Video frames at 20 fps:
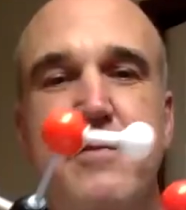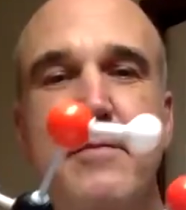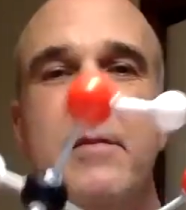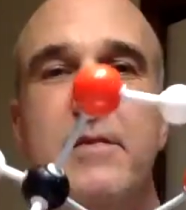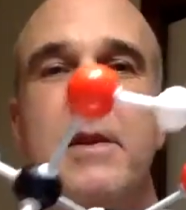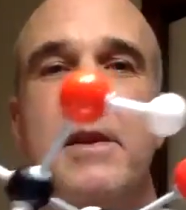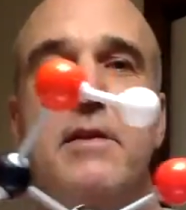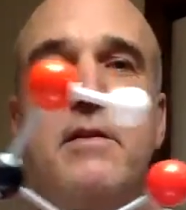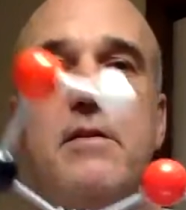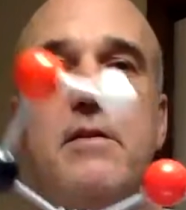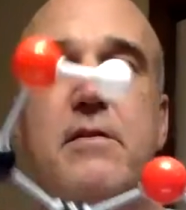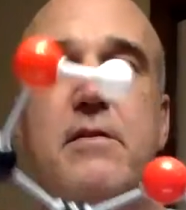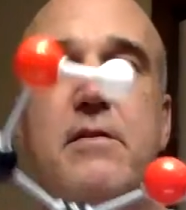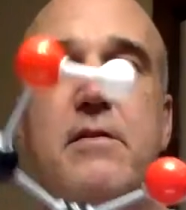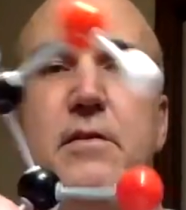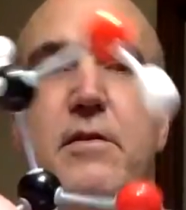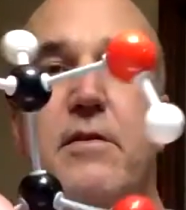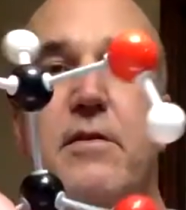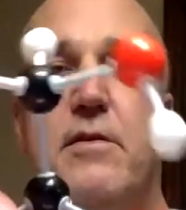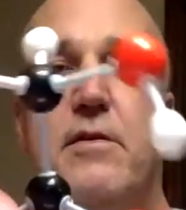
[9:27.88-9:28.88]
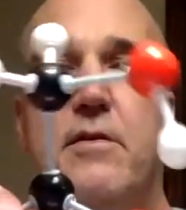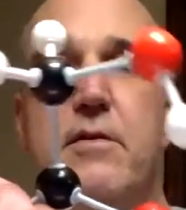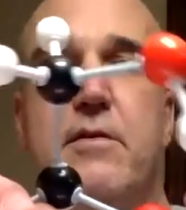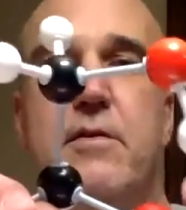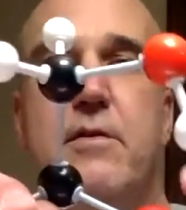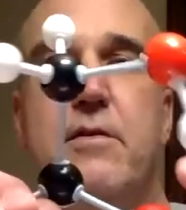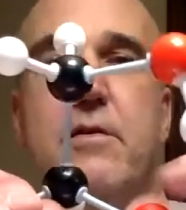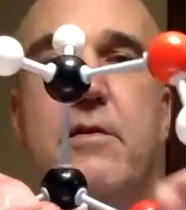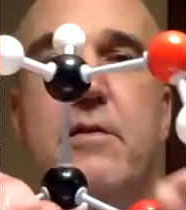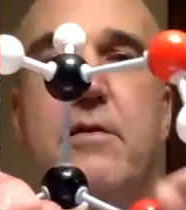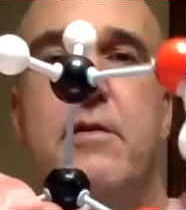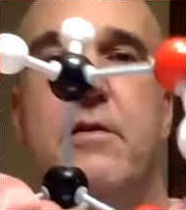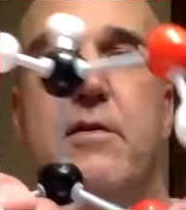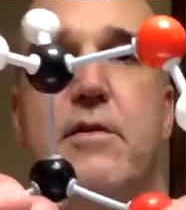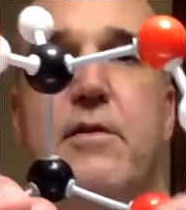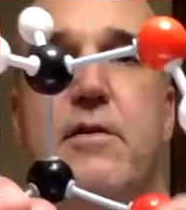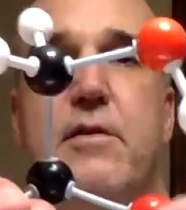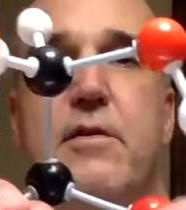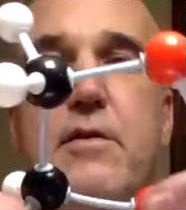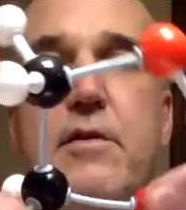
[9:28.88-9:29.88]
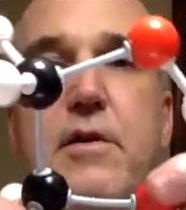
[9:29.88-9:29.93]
No one is speaking in this clip.